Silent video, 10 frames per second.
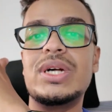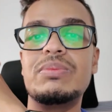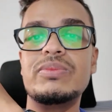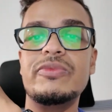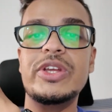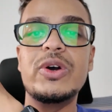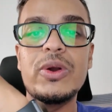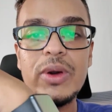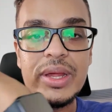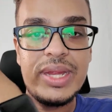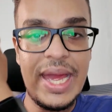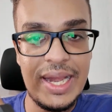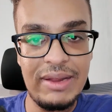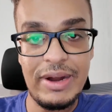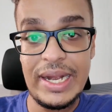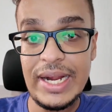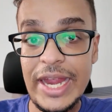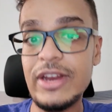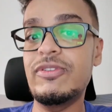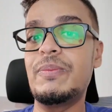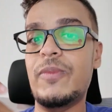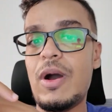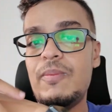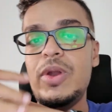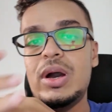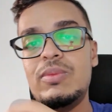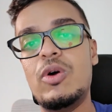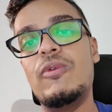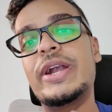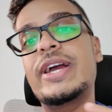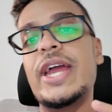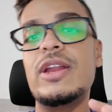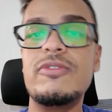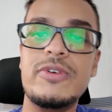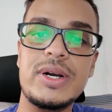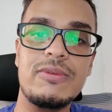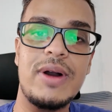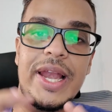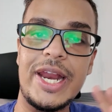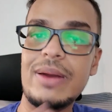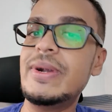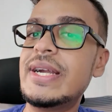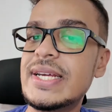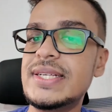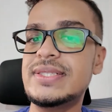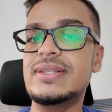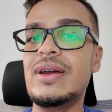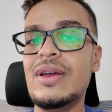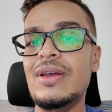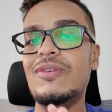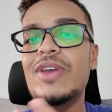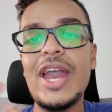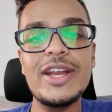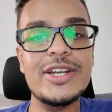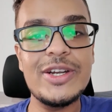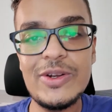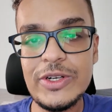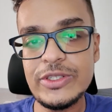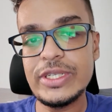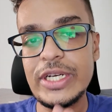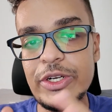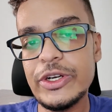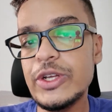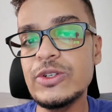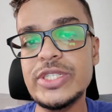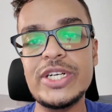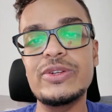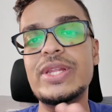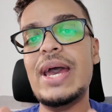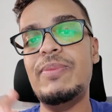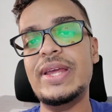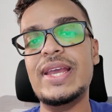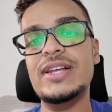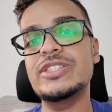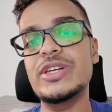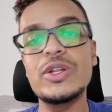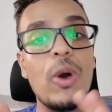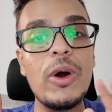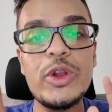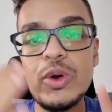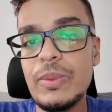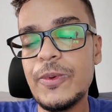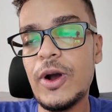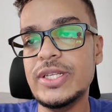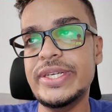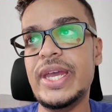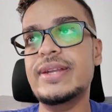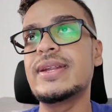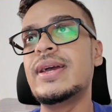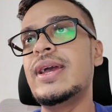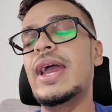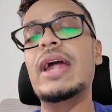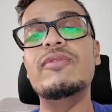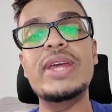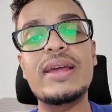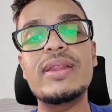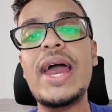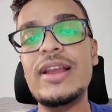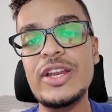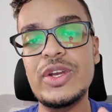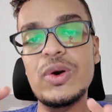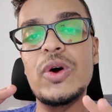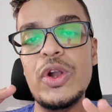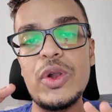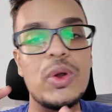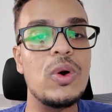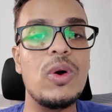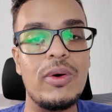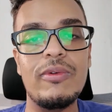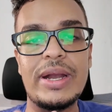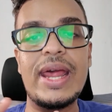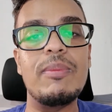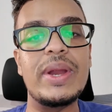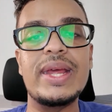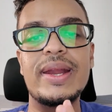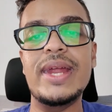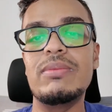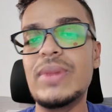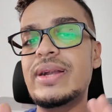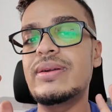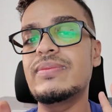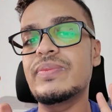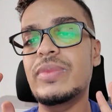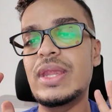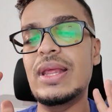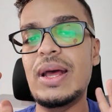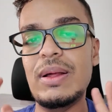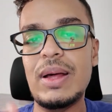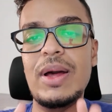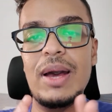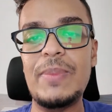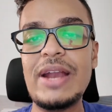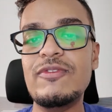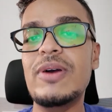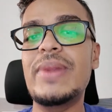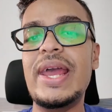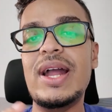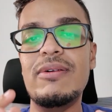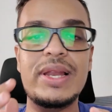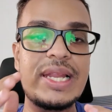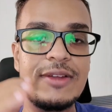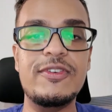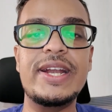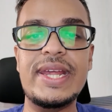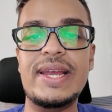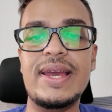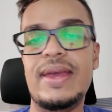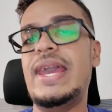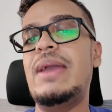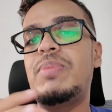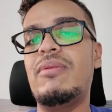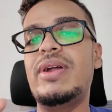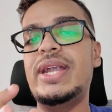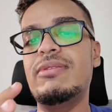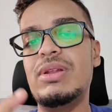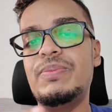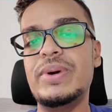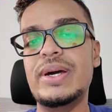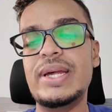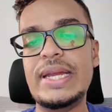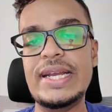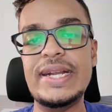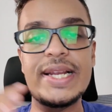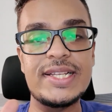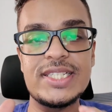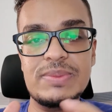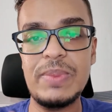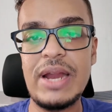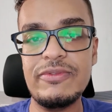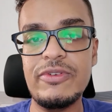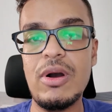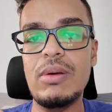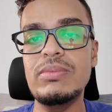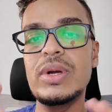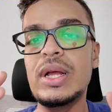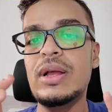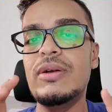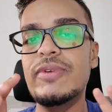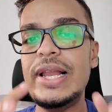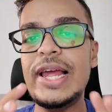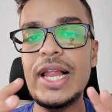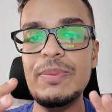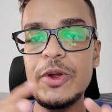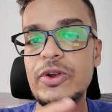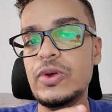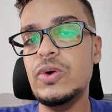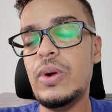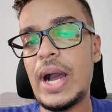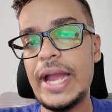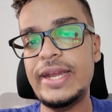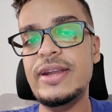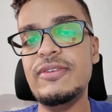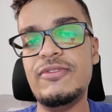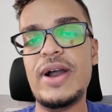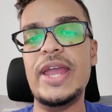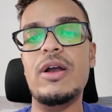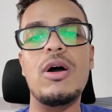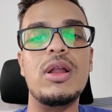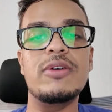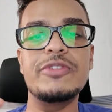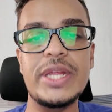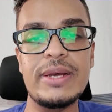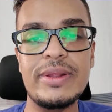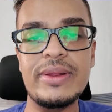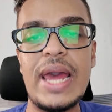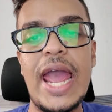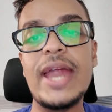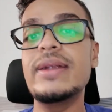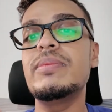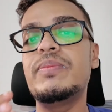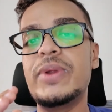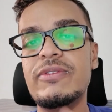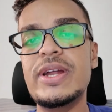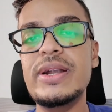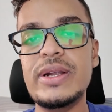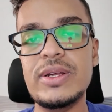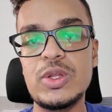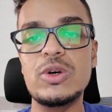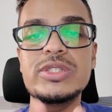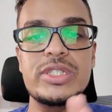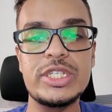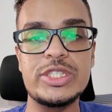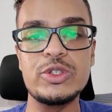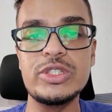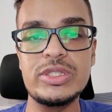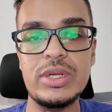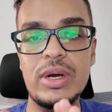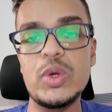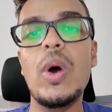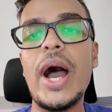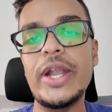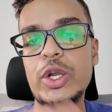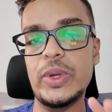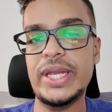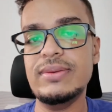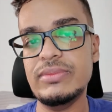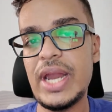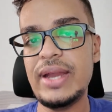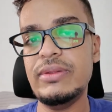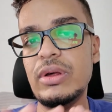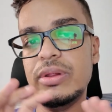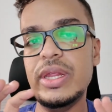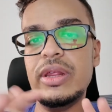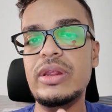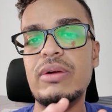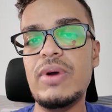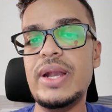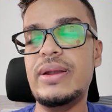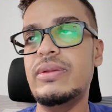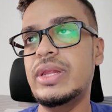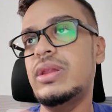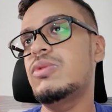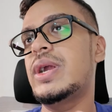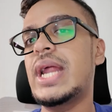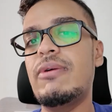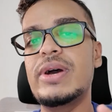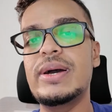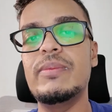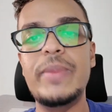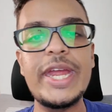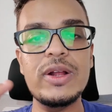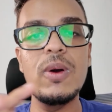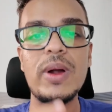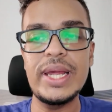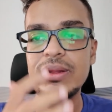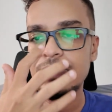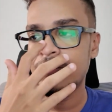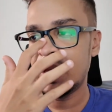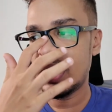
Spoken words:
Some we don't know exactly what kind of a problem or what kind of vulnerabilities we are introducing to the application or your project, and we exactly don't know what happening, right? But a platform like our Leeflytic AI powered developer intelligence platform will help you to identify all of these and prevent those issues you are doing, right? So this is what our main goal is.